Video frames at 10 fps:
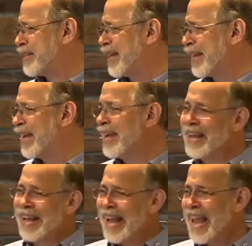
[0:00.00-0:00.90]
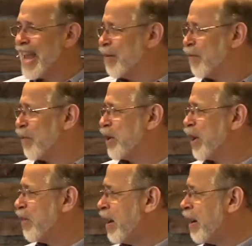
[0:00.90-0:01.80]
It's like, I can't afford to
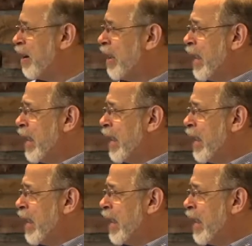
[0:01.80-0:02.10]
go there.